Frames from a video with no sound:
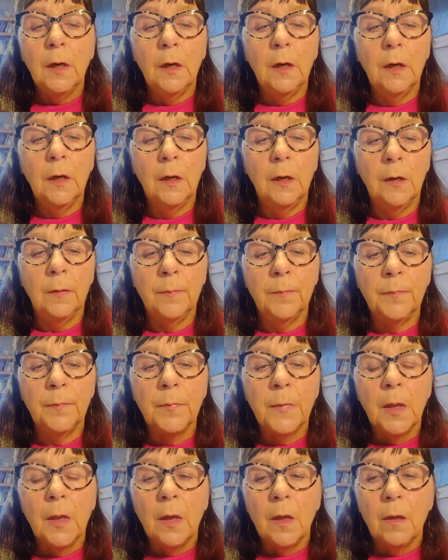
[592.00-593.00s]
Then,
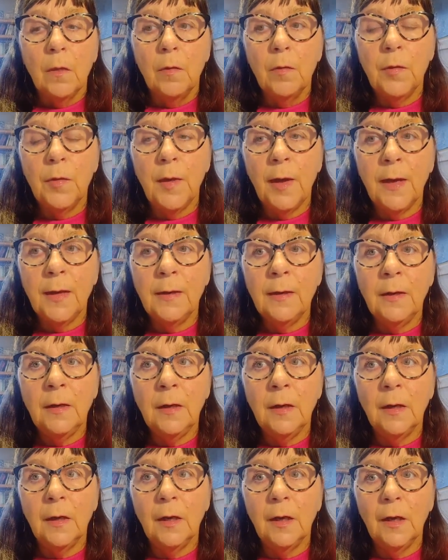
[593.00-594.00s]

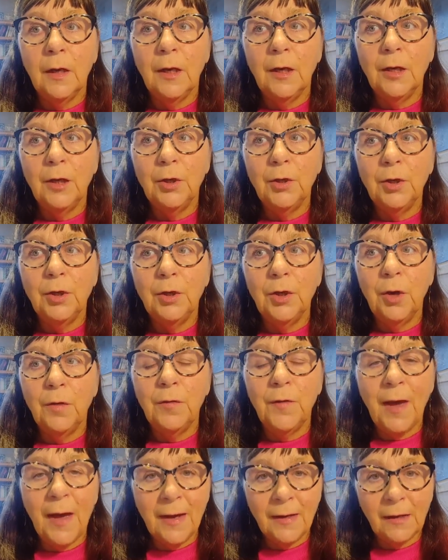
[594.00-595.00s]

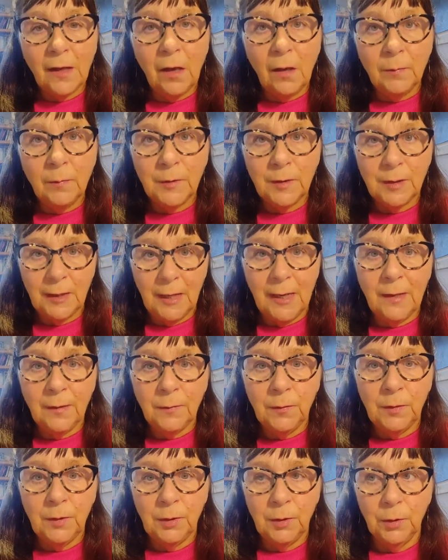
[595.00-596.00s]
that comes
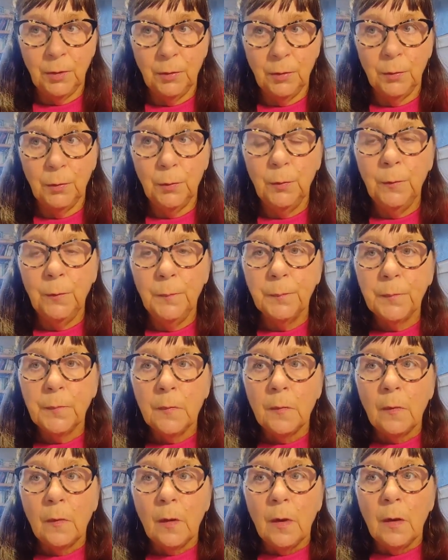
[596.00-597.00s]
down to
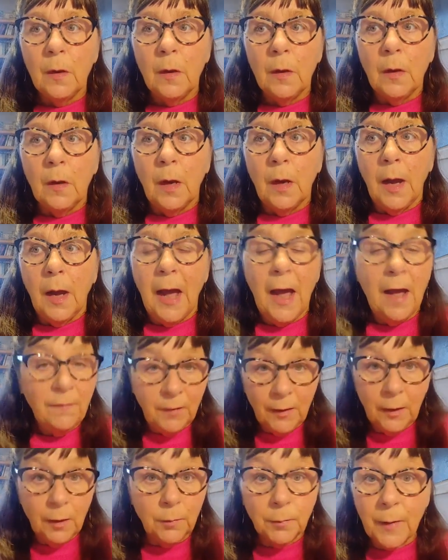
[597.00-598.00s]

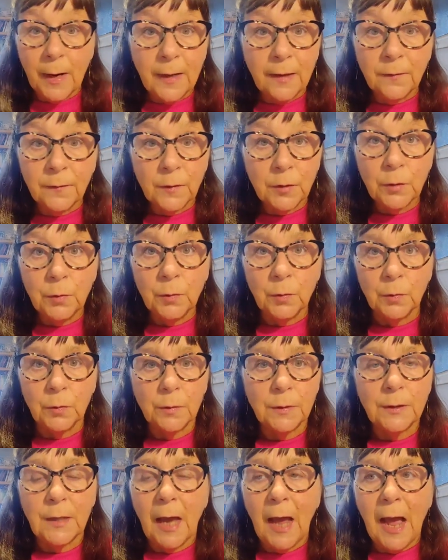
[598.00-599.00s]
having an array of
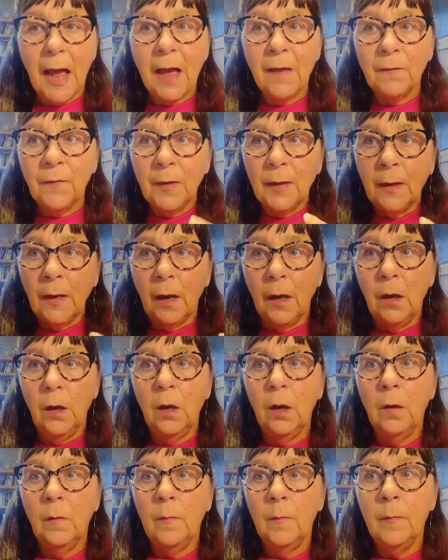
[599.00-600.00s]
tools, having
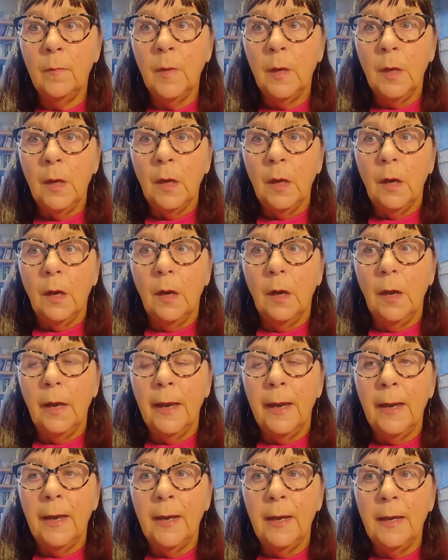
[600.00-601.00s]

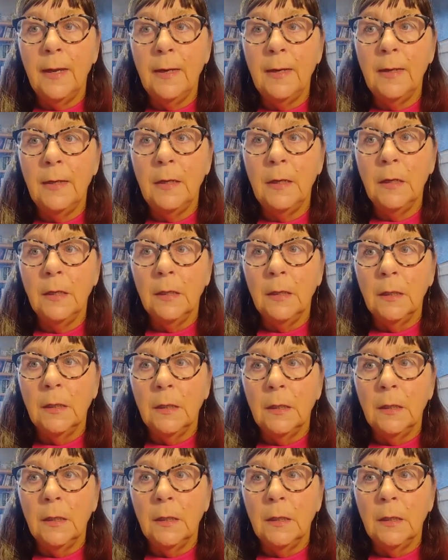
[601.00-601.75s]
a